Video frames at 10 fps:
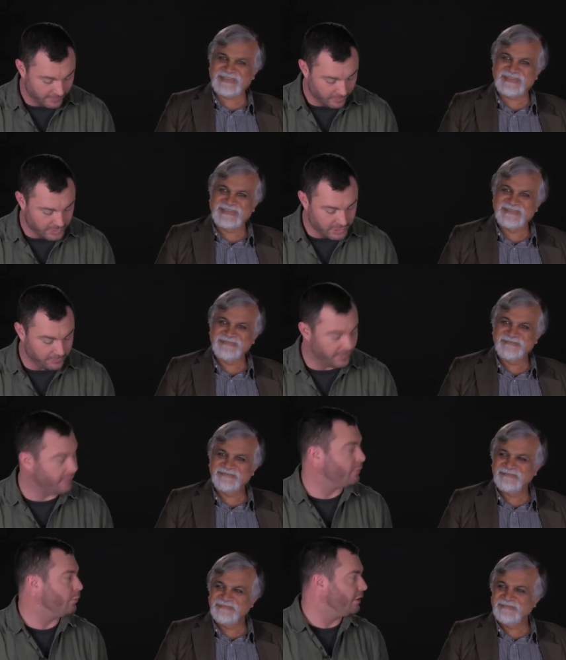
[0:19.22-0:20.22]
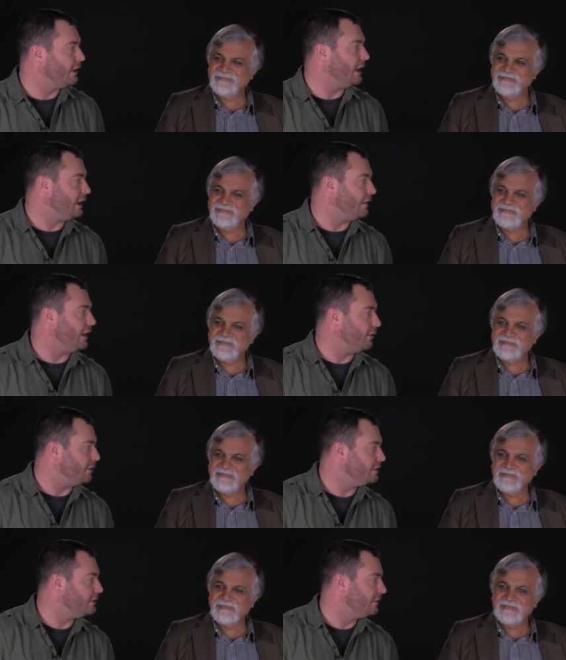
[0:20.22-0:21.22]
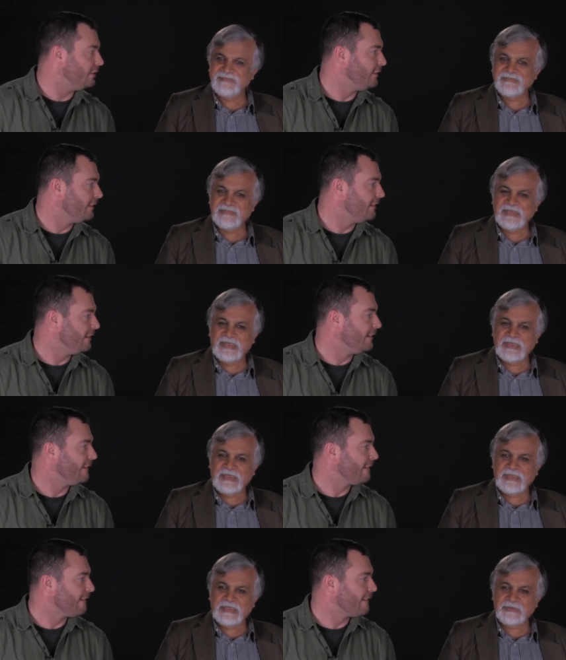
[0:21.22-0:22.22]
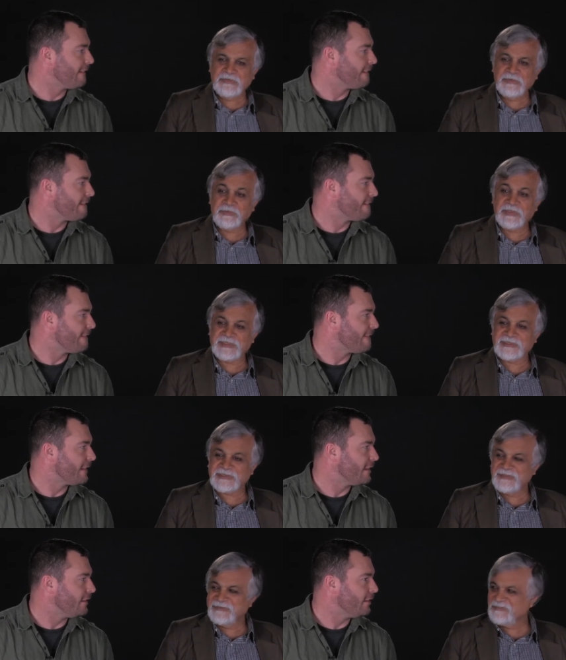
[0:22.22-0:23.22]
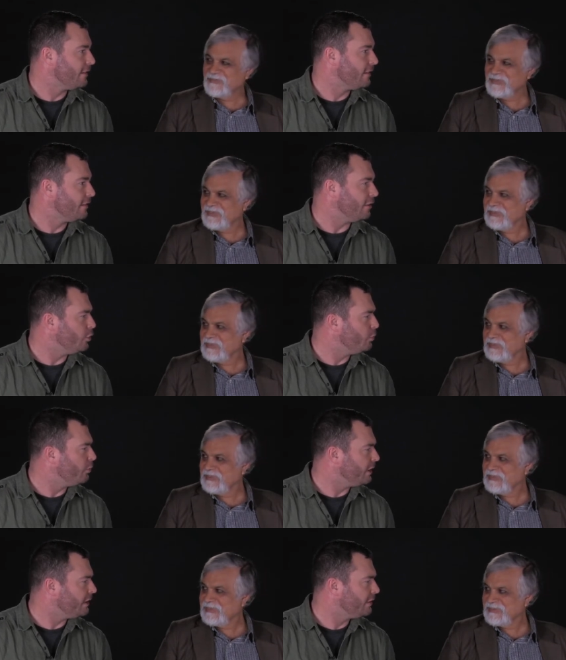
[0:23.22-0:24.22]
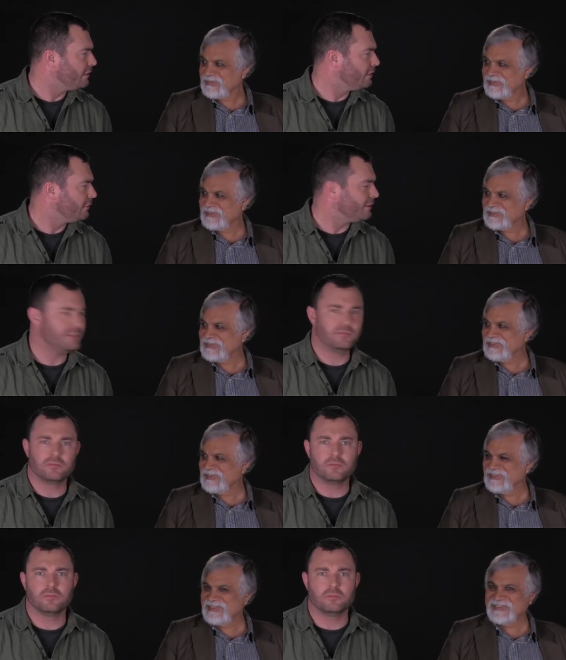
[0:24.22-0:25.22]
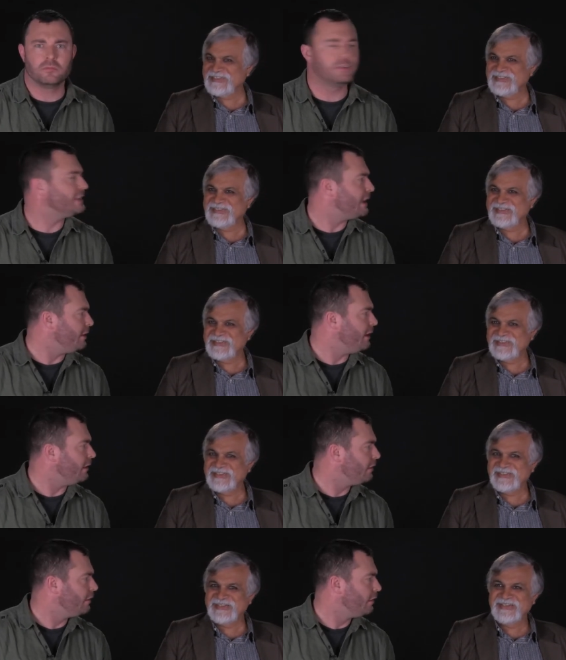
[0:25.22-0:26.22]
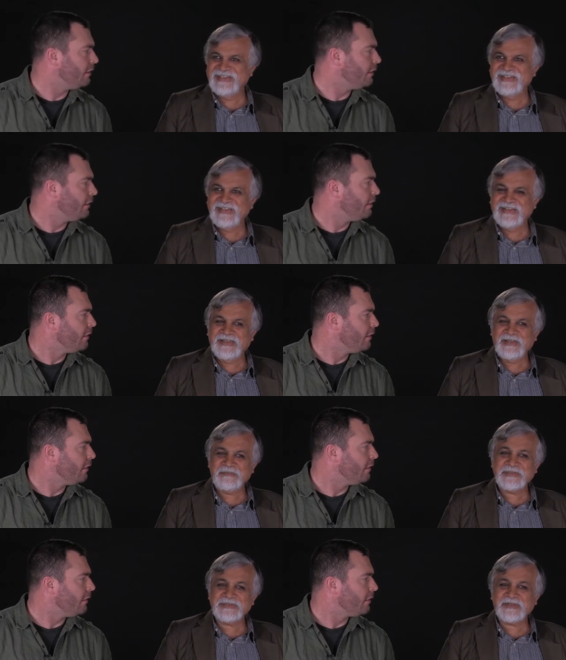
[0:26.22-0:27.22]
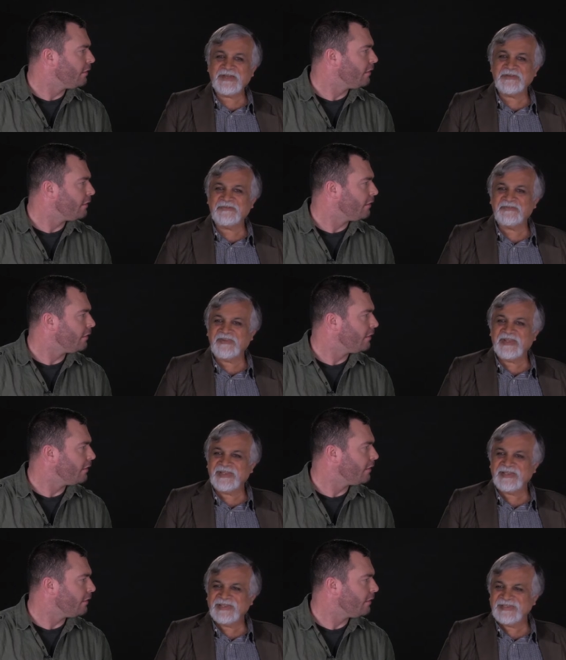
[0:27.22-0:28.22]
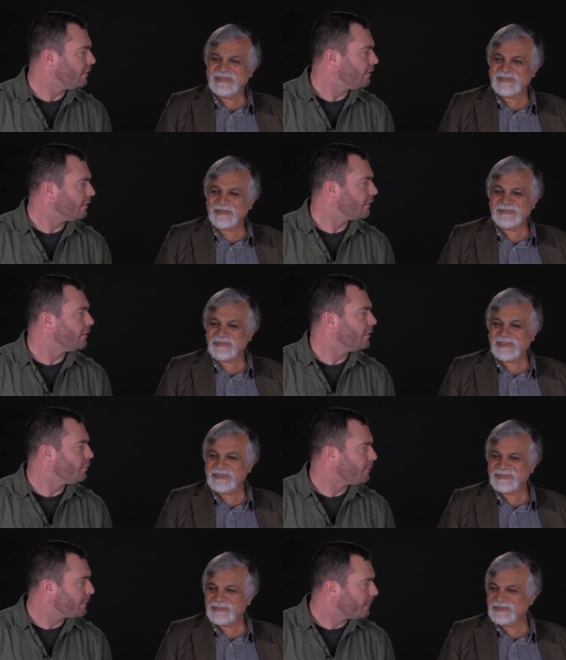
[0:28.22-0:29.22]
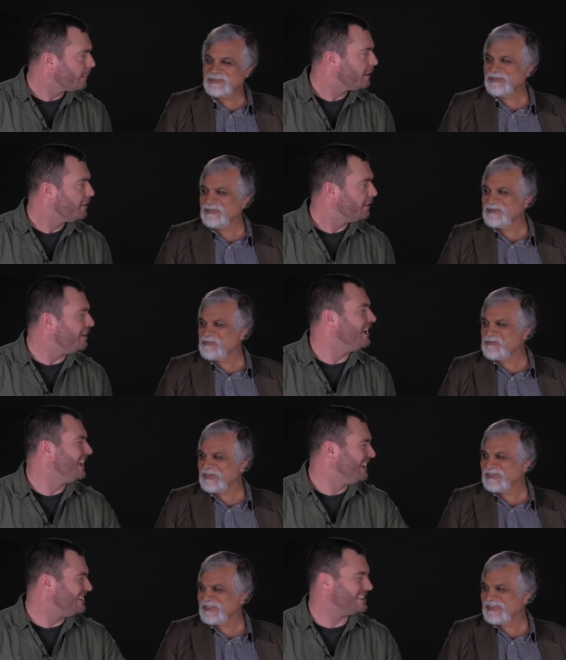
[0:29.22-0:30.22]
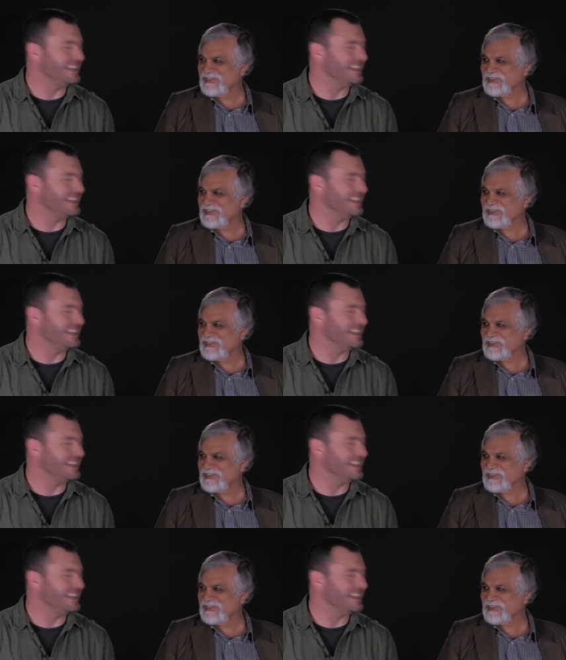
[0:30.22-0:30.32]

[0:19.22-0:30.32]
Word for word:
Speaker 1: What's your favorite word in any language? Lugubrious. Lugubrious?
Speaker 2: Yes. What does that mean? It means kind of funny. It sounds funny too.
Speaker 1: Oh, you just